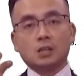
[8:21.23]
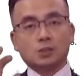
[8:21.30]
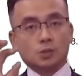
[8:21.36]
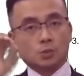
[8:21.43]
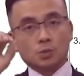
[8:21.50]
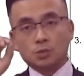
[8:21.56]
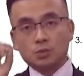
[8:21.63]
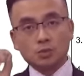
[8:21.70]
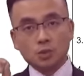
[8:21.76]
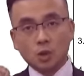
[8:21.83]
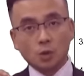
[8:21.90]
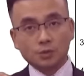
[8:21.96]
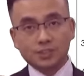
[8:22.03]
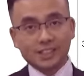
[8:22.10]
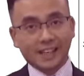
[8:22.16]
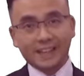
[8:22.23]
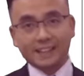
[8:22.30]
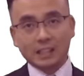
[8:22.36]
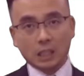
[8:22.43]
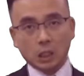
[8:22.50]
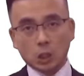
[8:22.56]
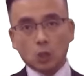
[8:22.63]
you will not
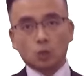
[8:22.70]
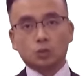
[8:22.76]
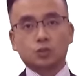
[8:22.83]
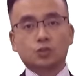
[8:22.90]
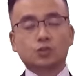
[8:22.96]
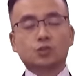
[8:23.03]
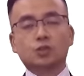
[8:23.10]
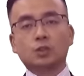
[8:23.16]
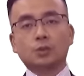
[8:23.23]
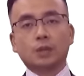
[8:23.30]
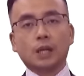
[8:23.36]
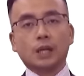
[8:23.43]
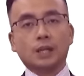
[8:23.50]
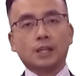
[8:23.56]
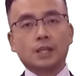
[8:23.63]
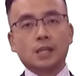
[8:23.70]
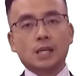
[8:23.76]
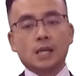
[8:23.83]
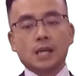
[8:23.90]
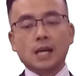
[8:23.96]
get lost, okay,